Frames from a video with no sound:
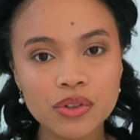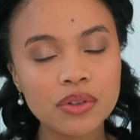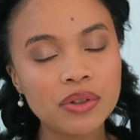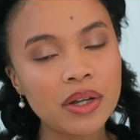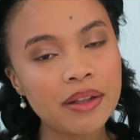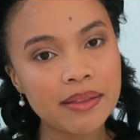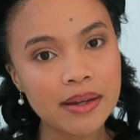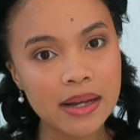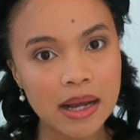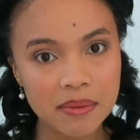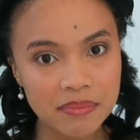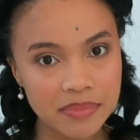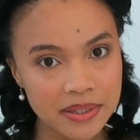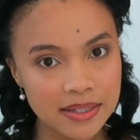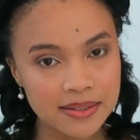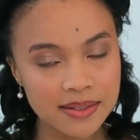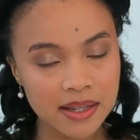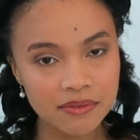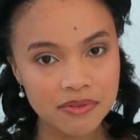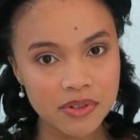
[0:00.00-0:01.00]
you and the
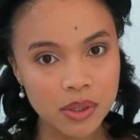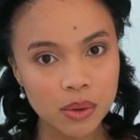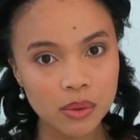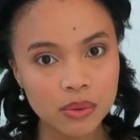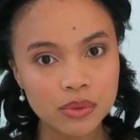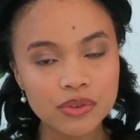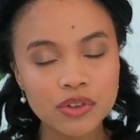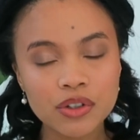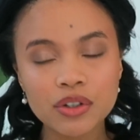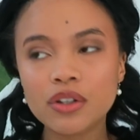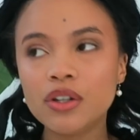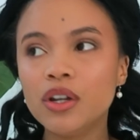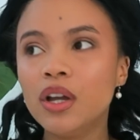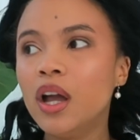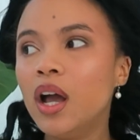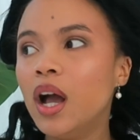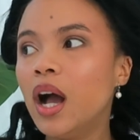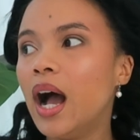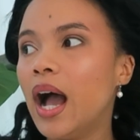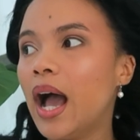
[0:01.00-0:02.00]
companies I've told you
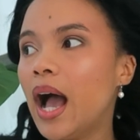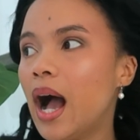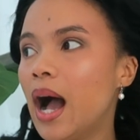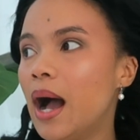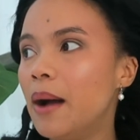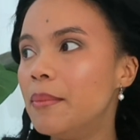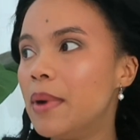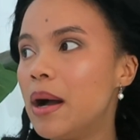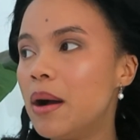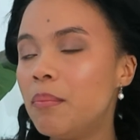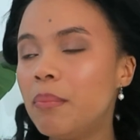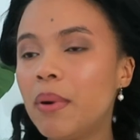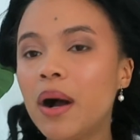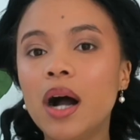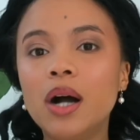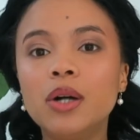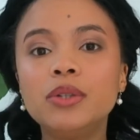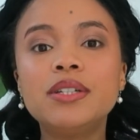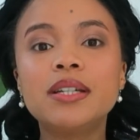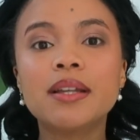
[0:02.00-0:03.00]

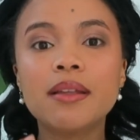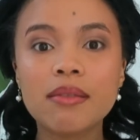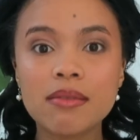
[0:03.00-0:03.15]
about,